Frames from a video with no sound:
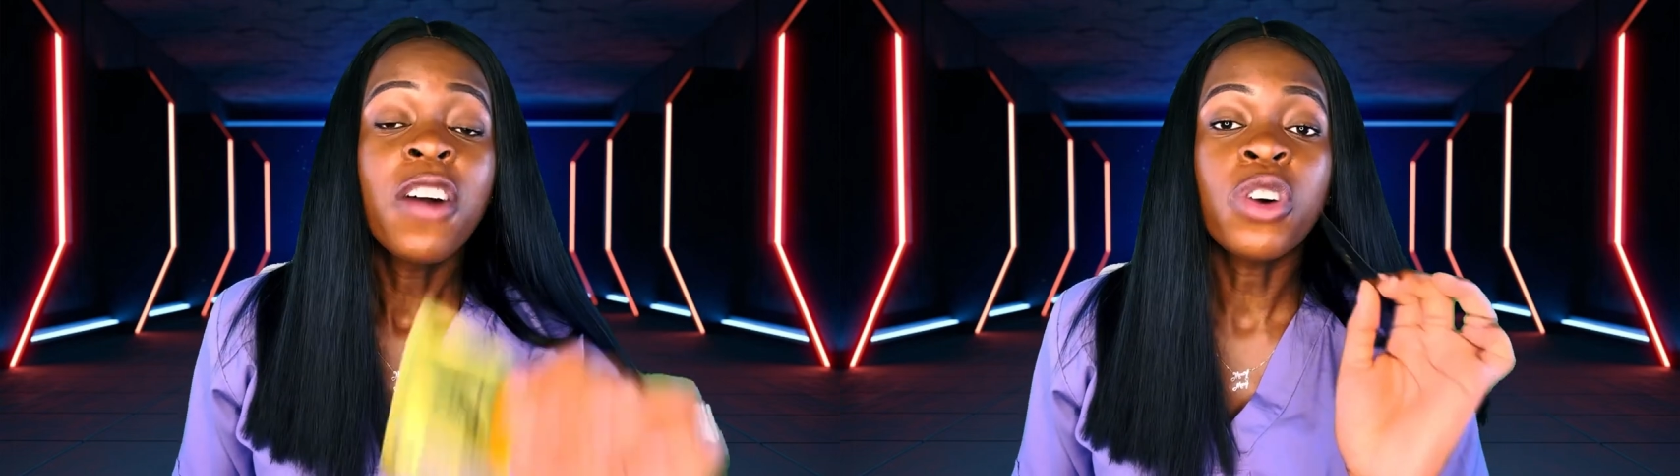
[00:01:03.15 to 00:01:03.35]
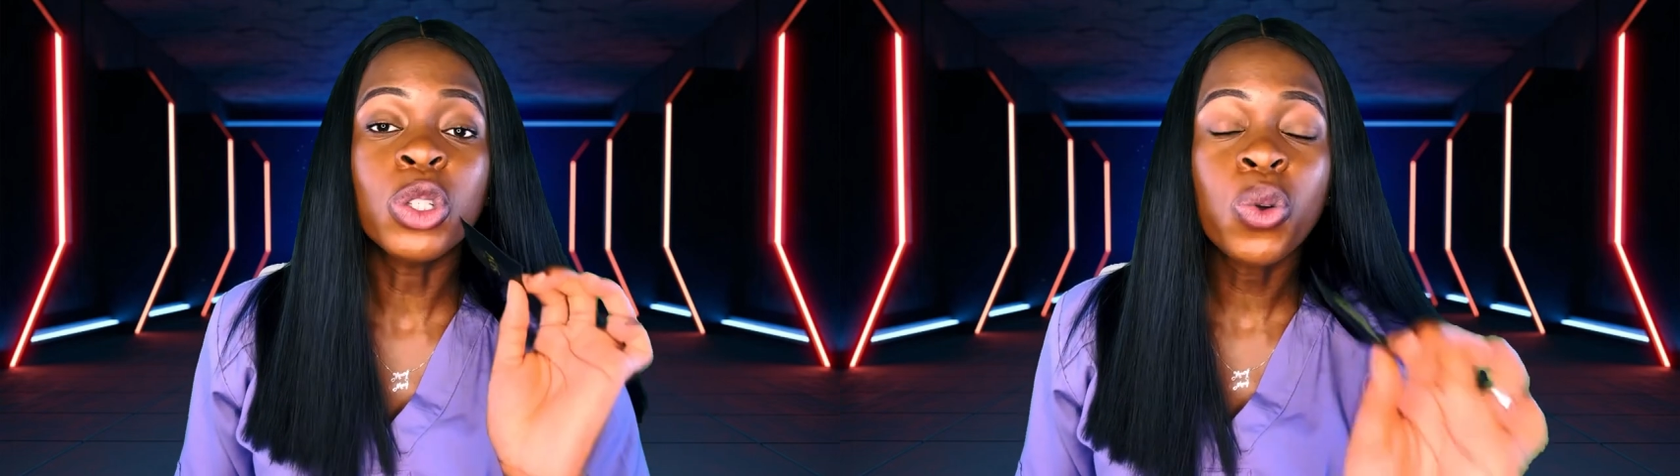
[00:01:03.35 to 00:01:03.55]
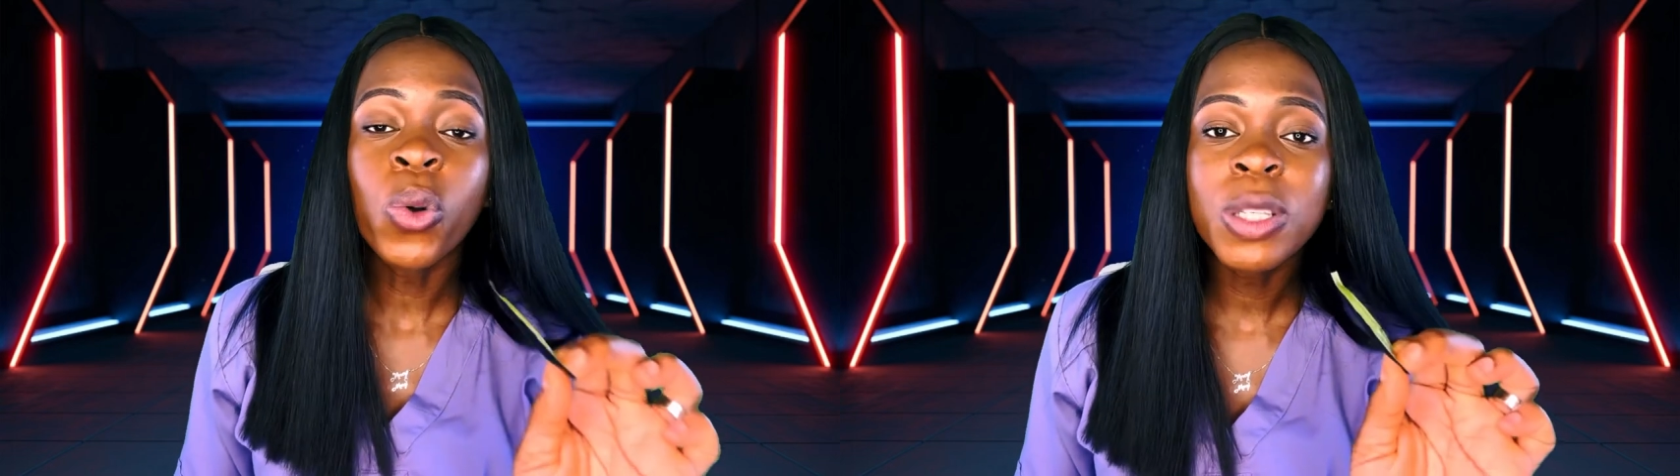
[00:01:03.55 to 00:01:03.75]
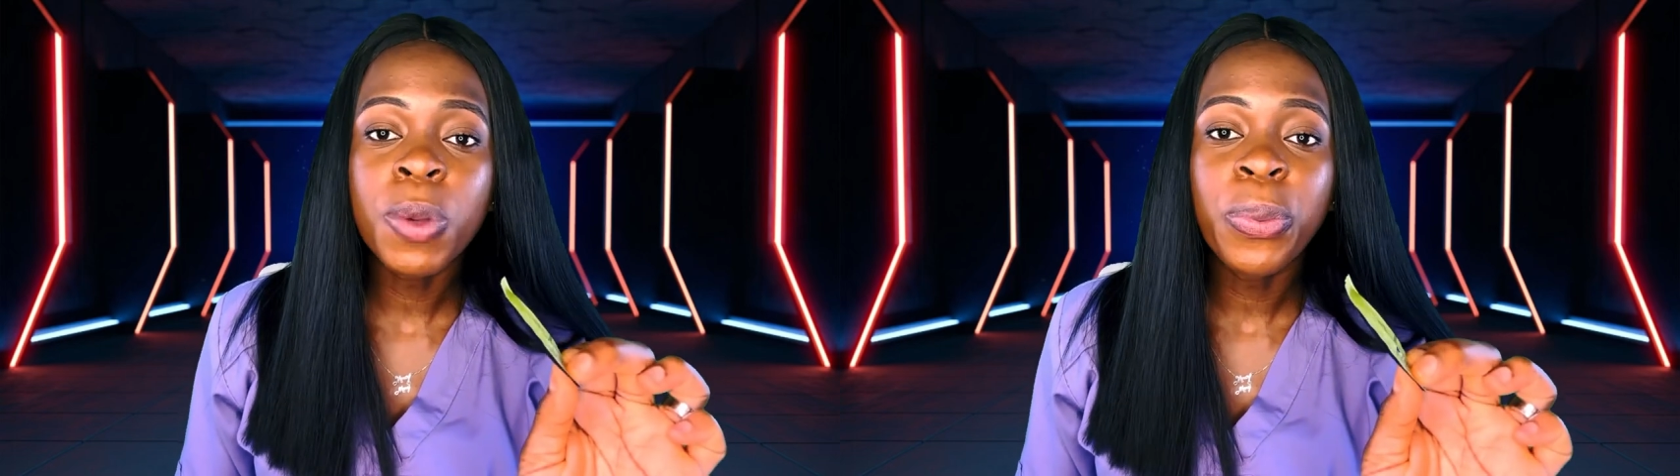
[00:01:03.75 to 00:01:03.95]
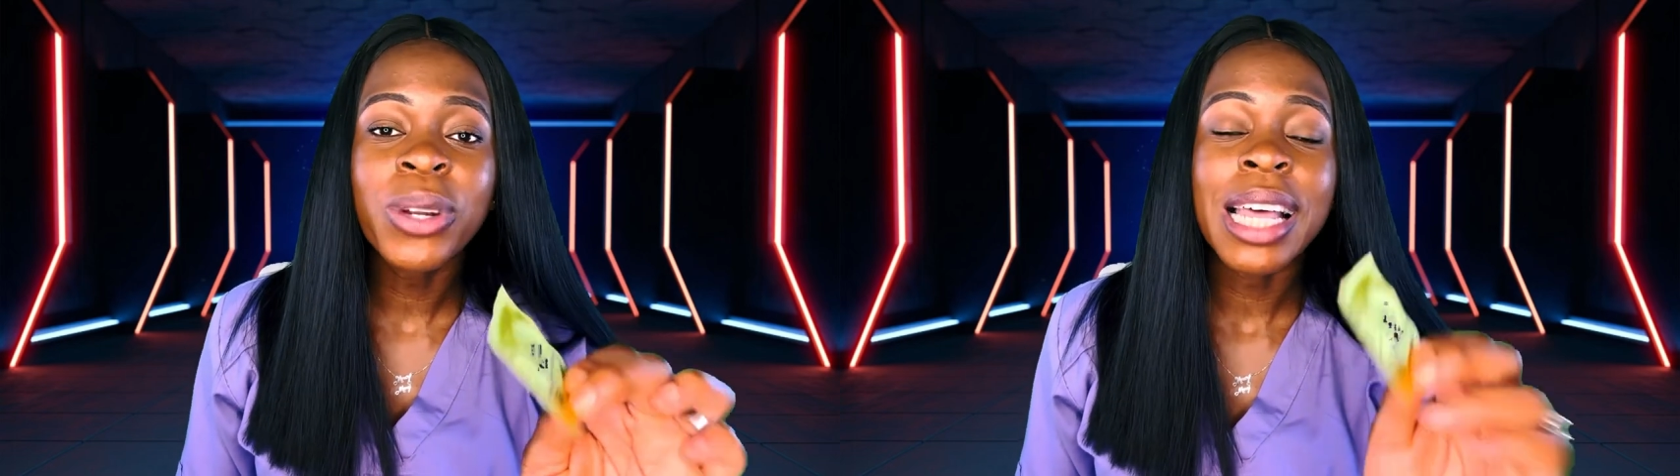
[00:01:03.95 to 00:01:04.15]
For those
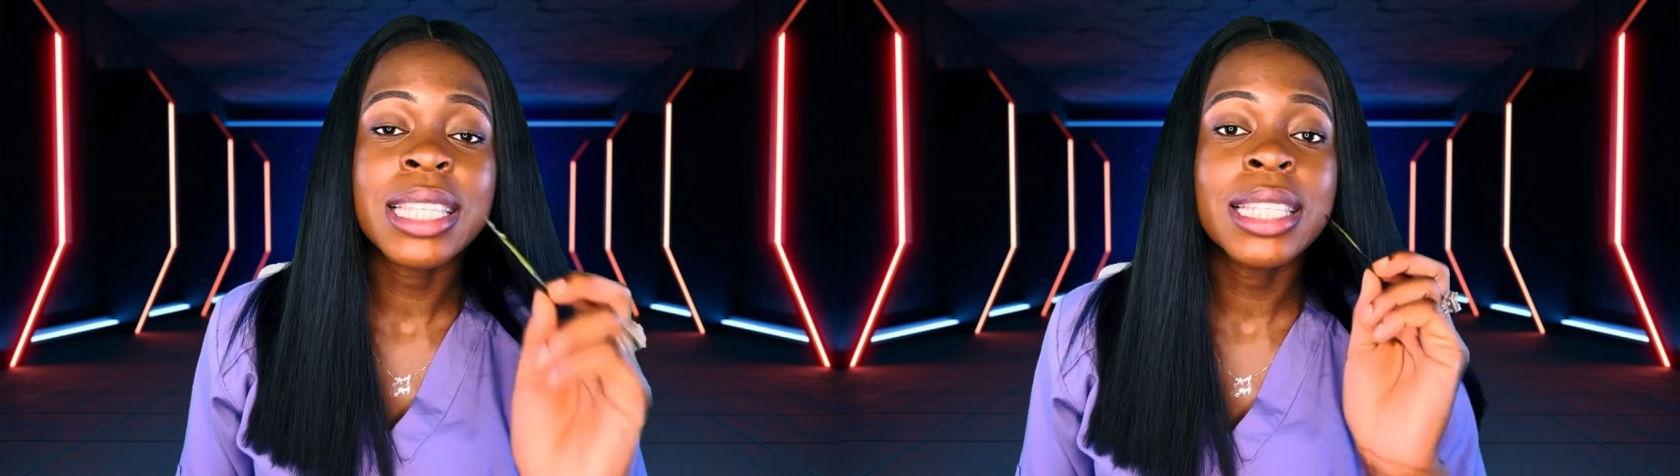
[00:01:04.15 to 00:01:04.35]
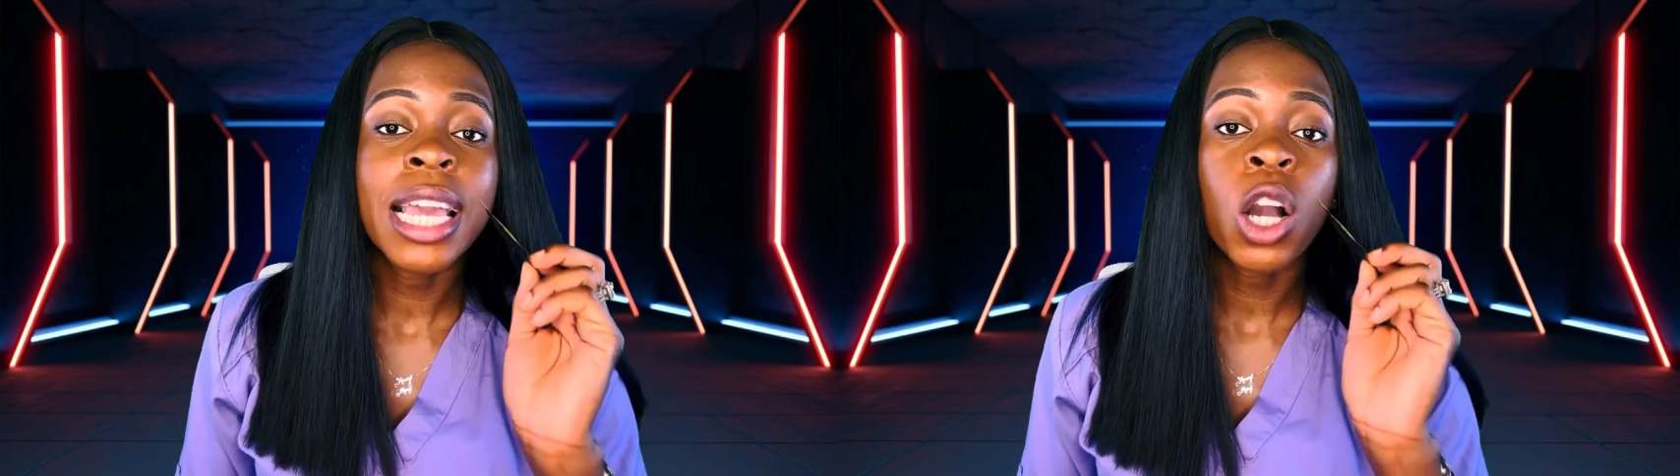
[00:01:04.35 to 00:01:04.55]
people that sell